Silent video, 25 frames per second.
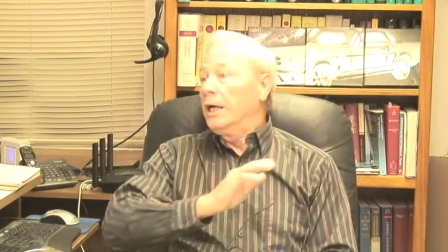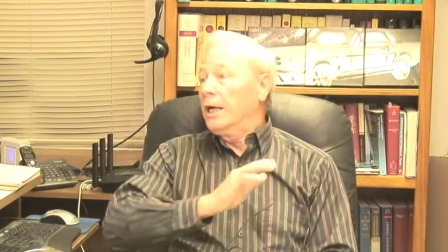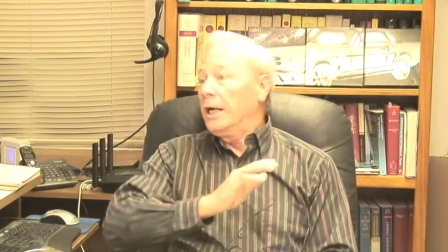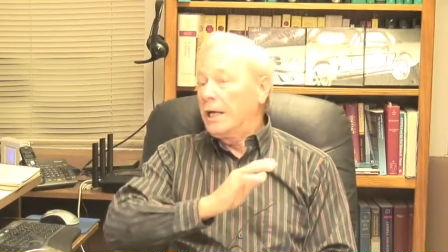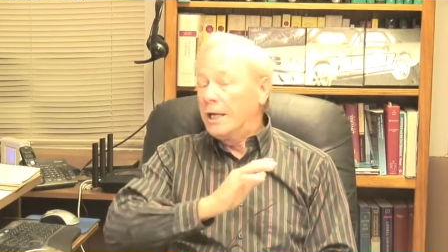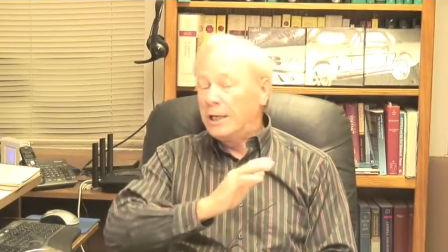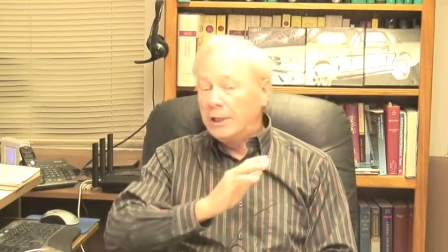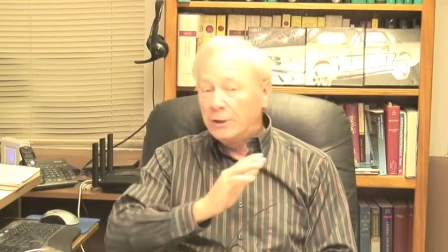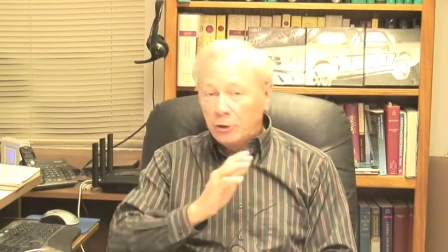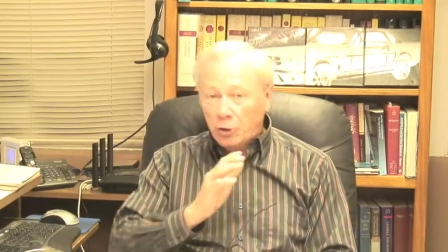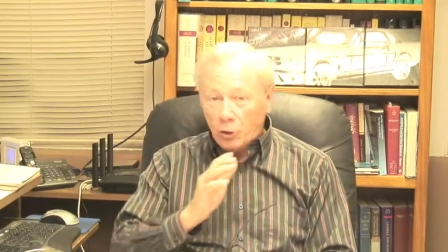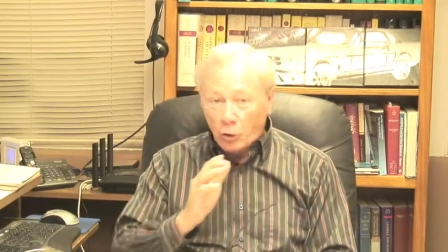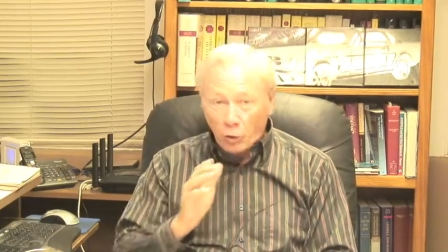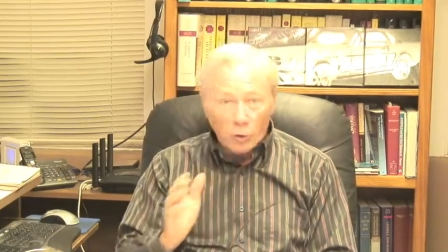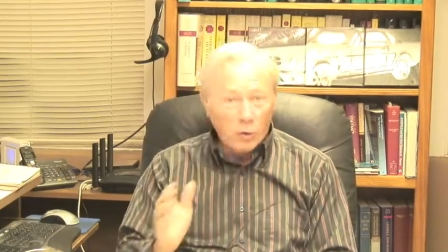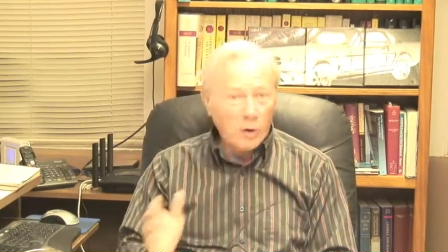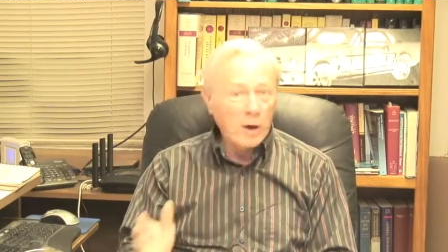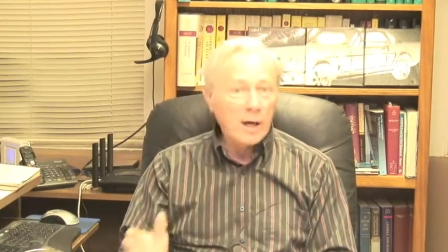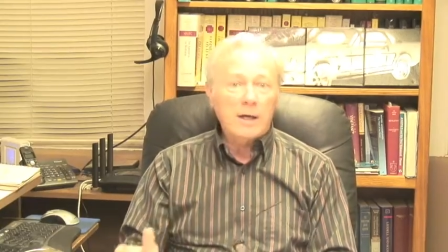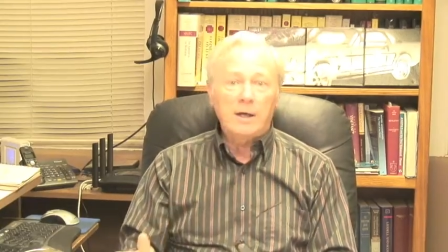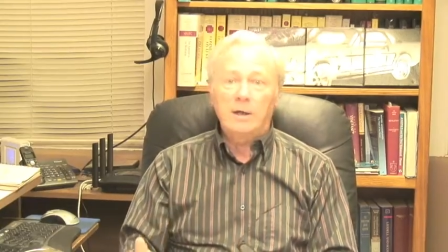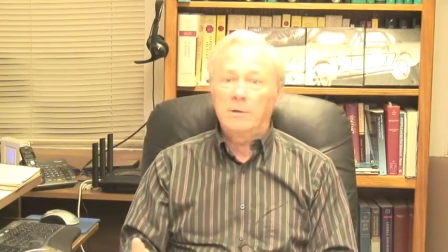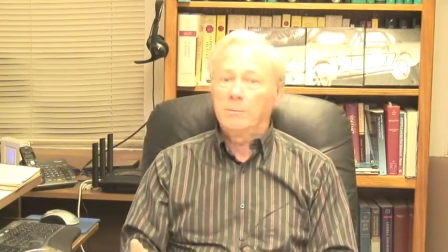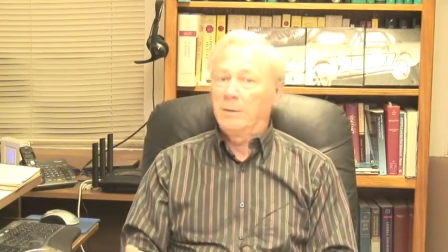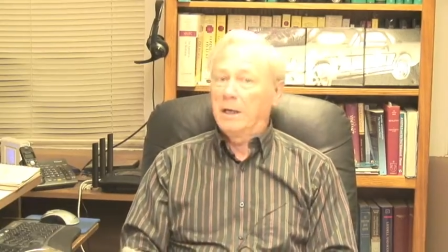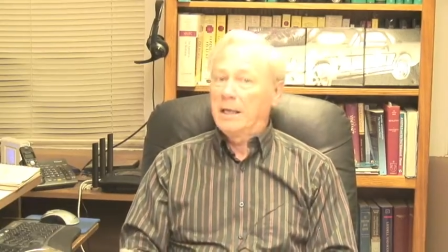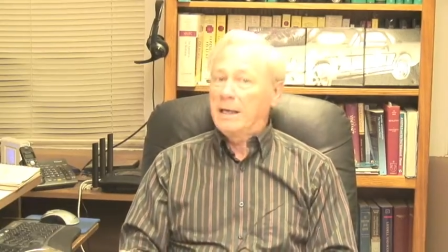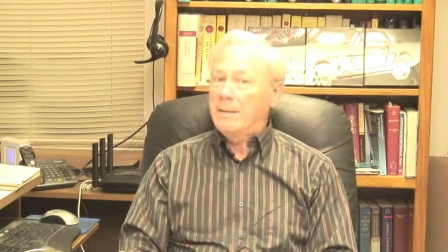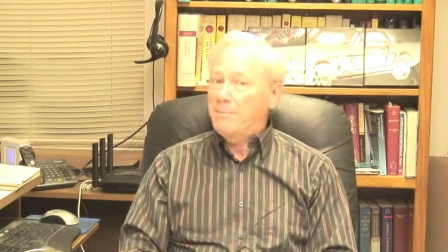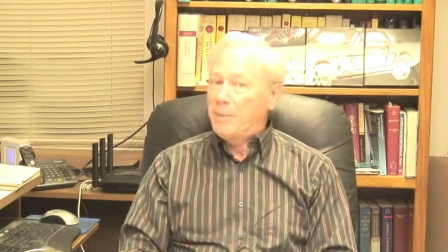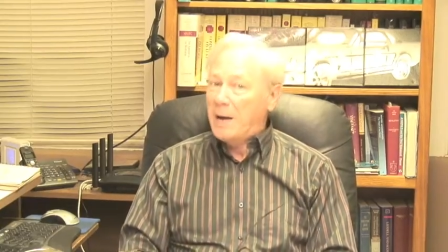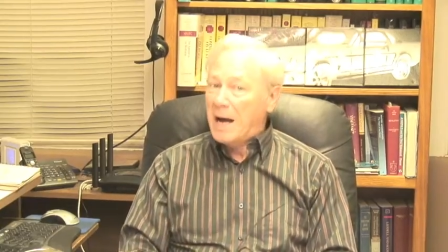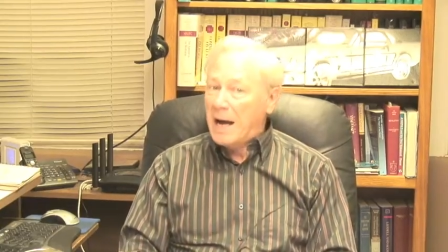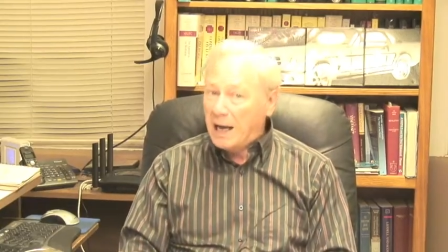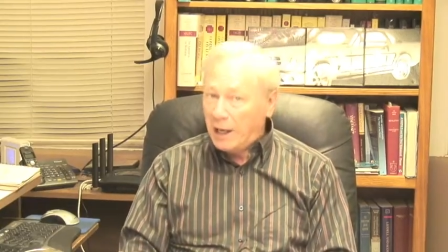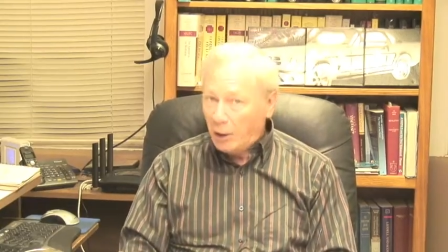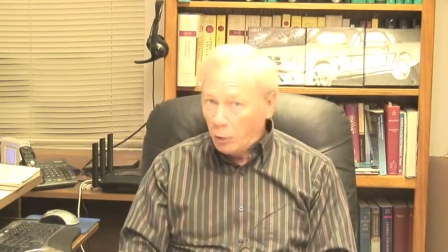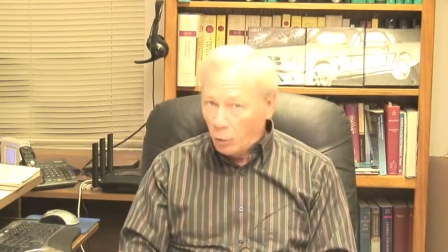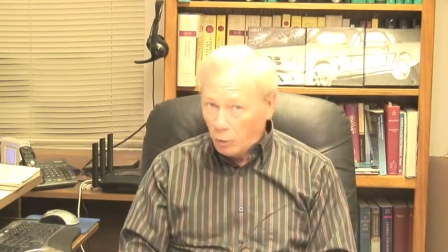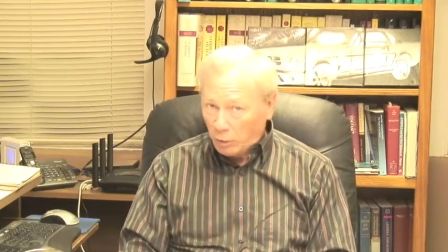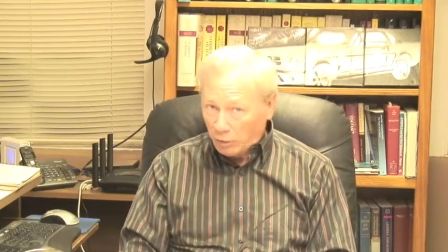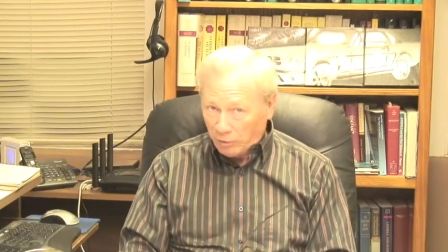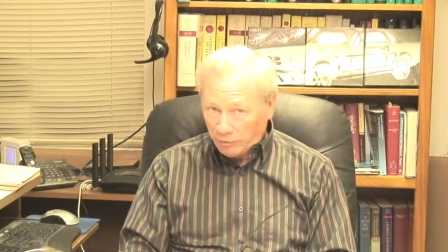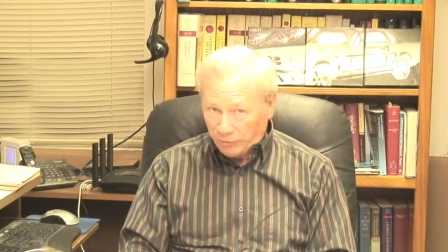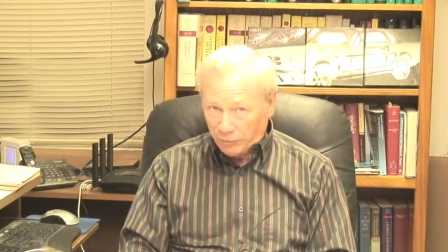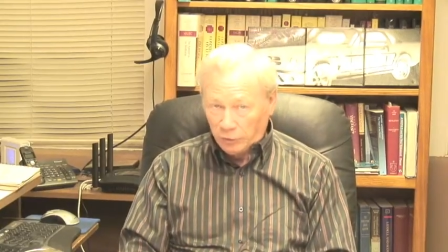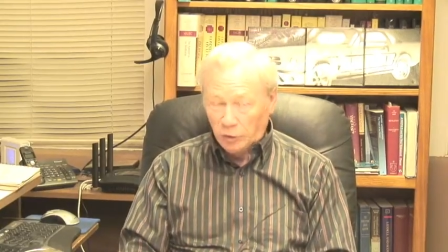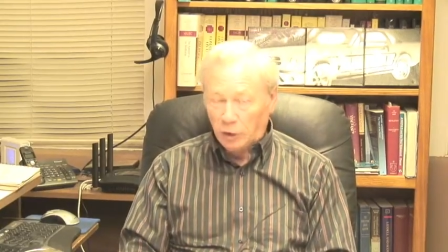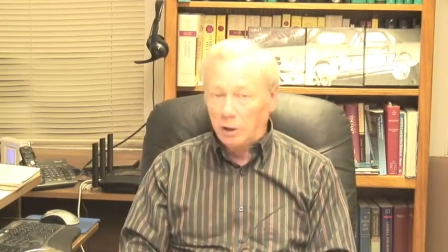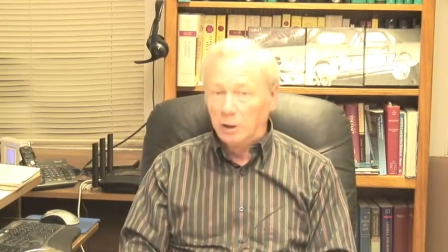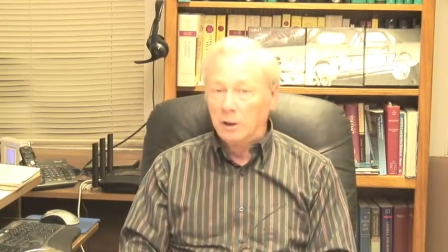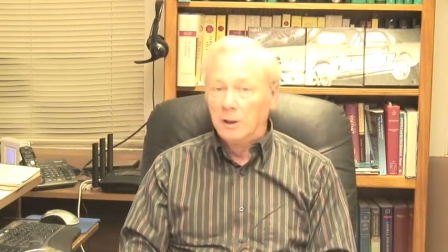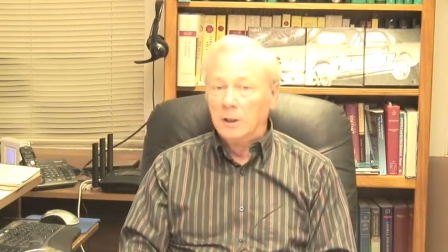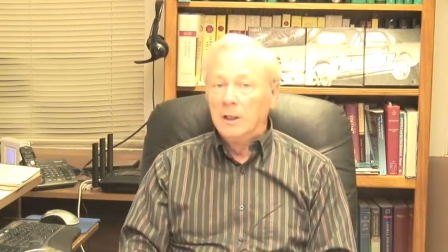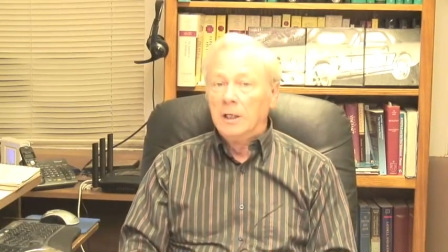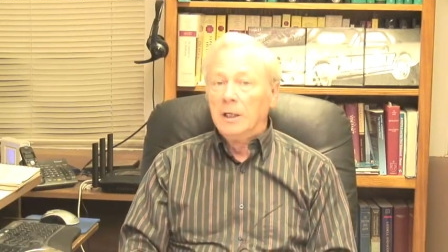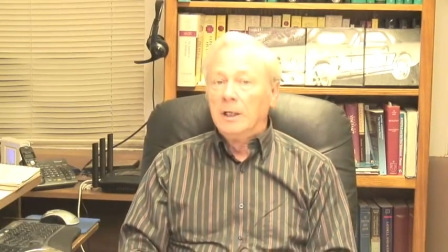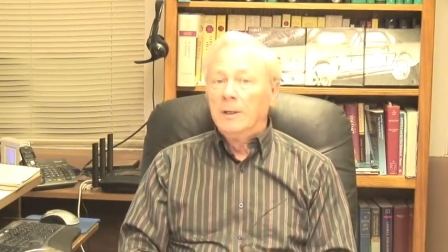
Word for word: incredibly powerful